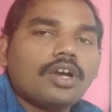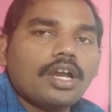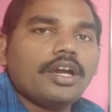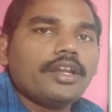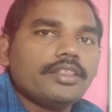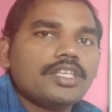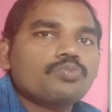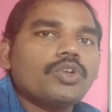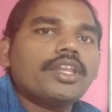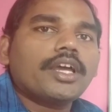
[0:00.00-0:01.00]
occur in this
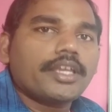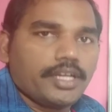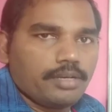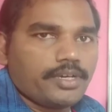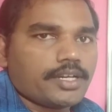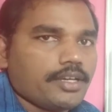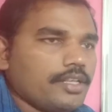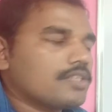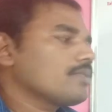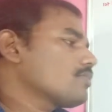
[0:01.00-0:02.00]
Monera kingdom
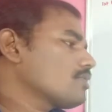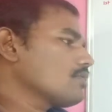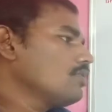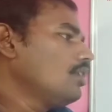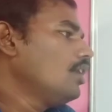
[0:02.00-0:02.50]
organisms.